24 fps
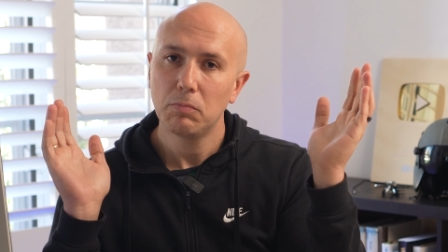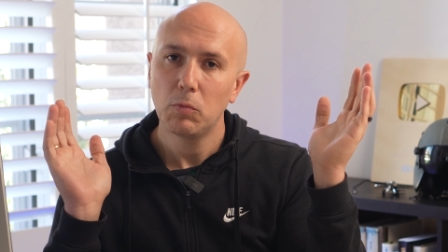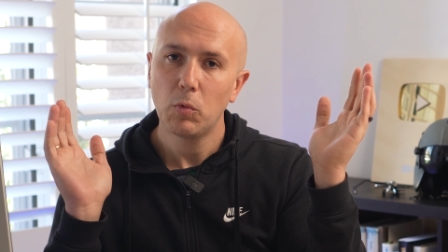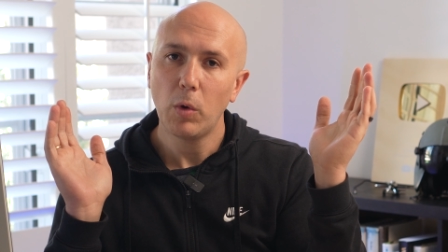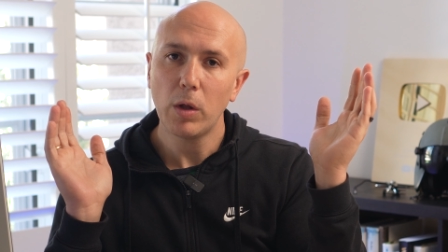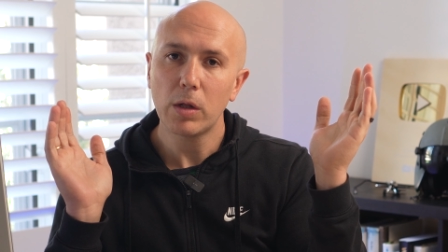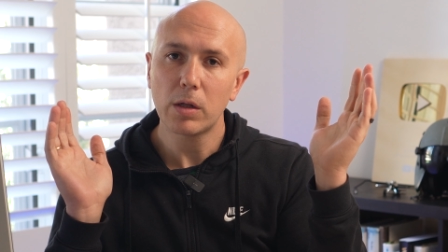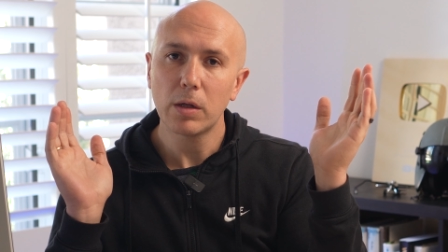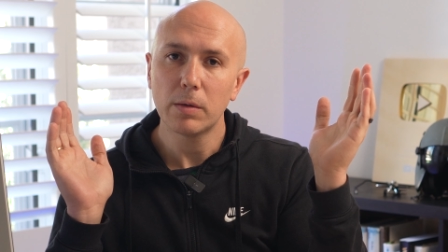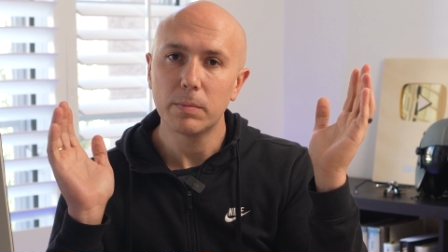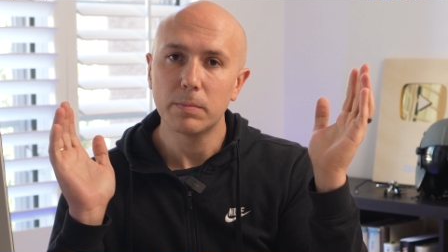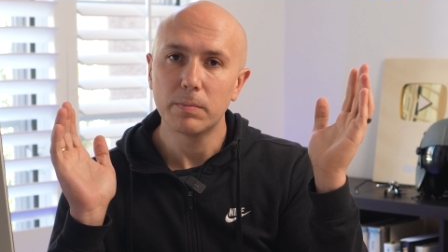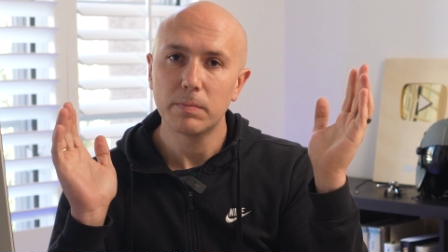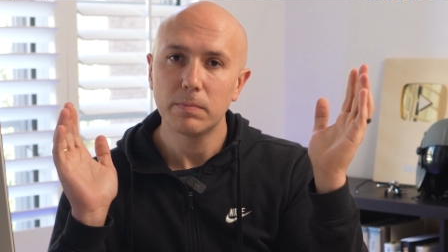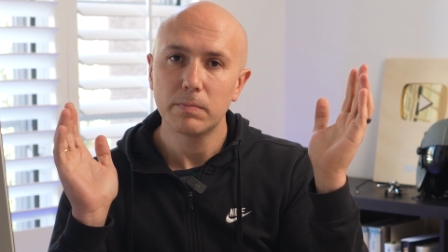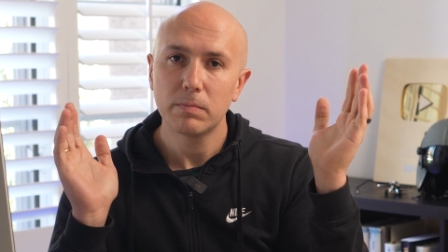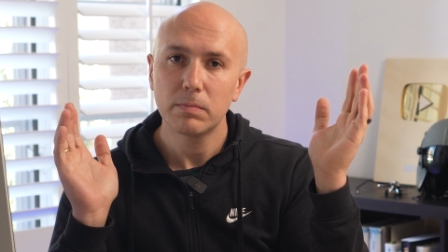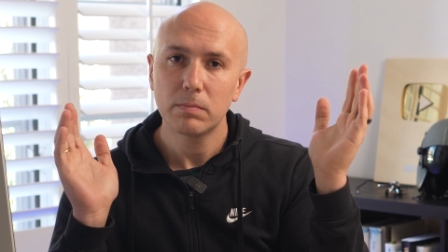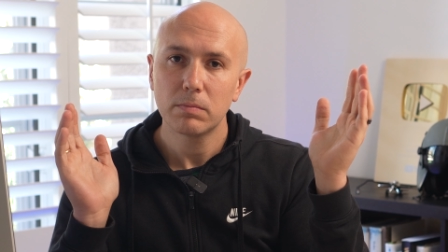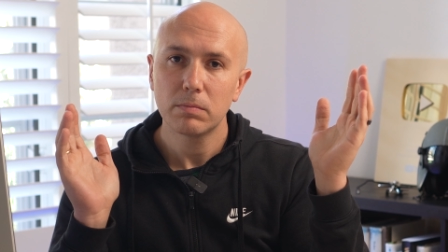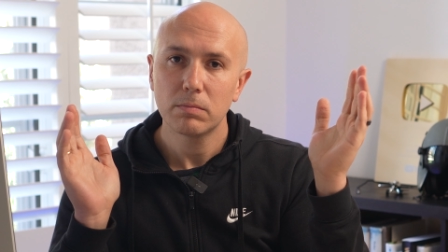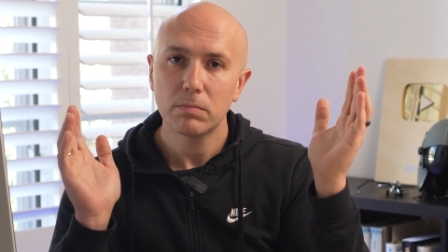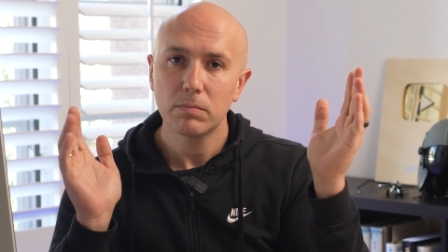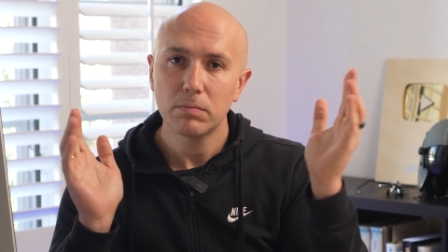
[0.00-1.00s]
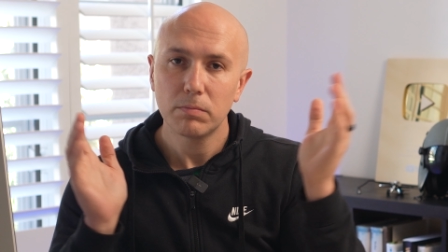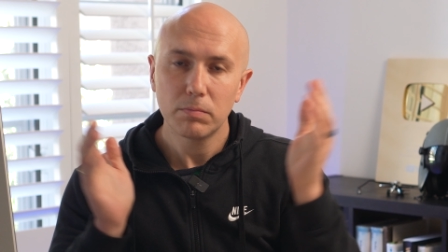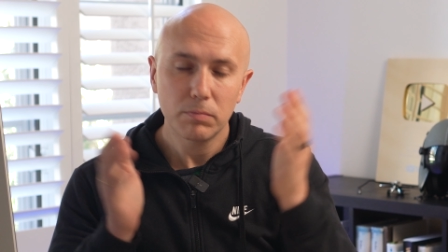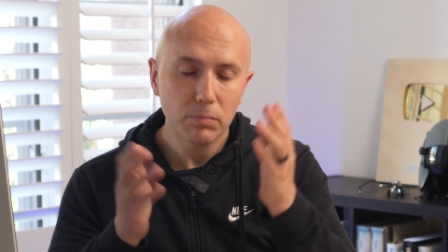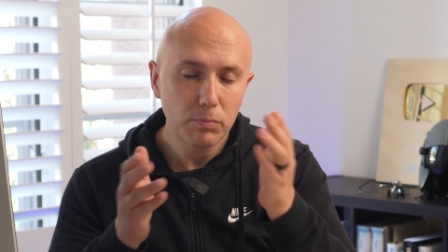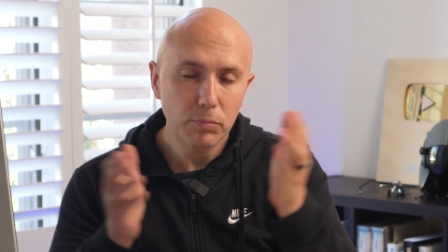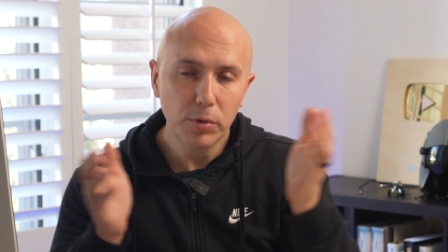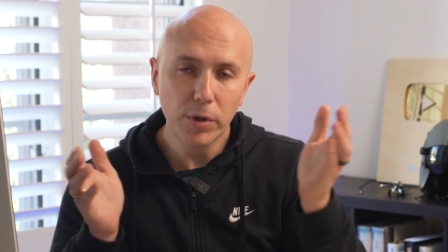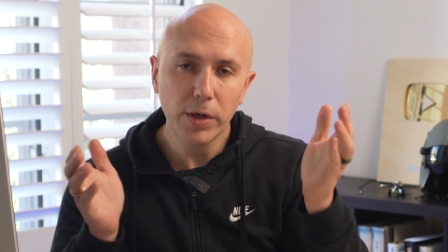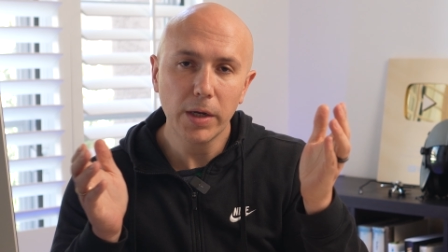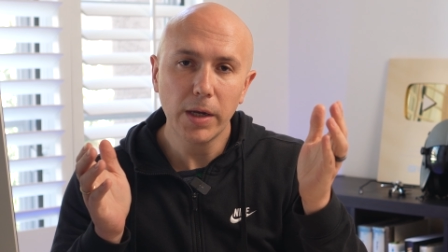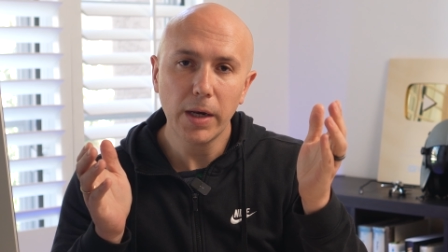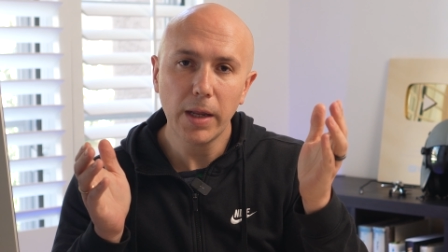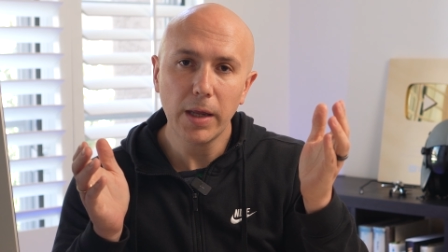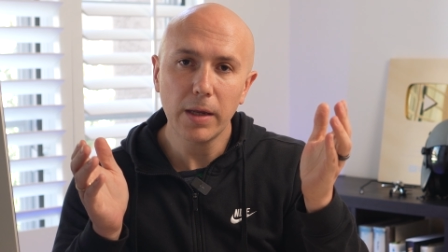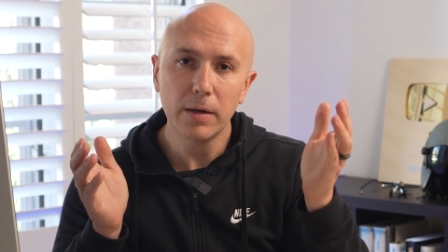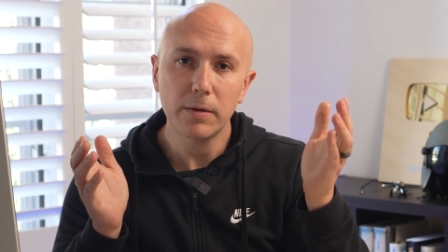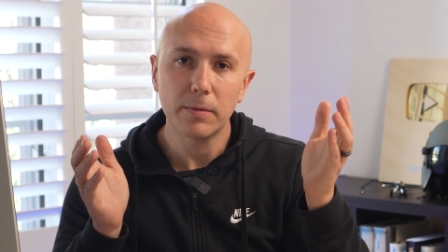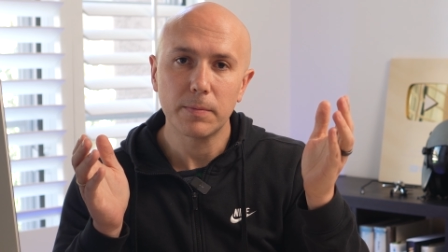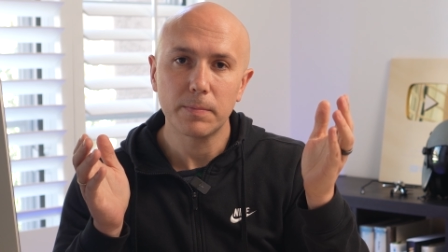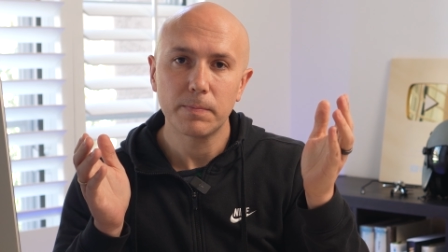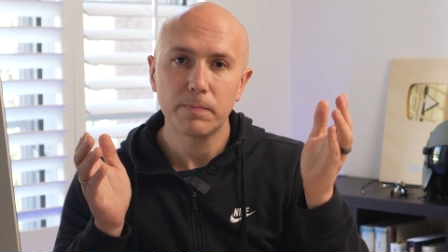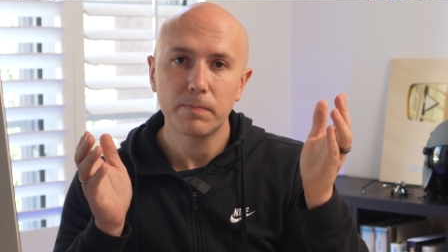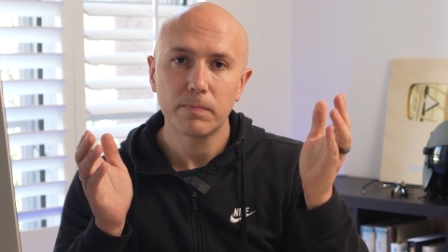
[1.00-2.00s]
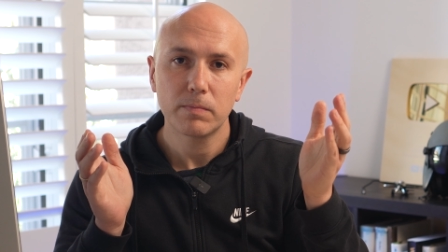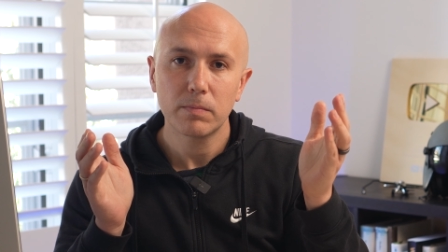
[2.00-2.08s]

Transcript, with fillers: welcome. Bring it in.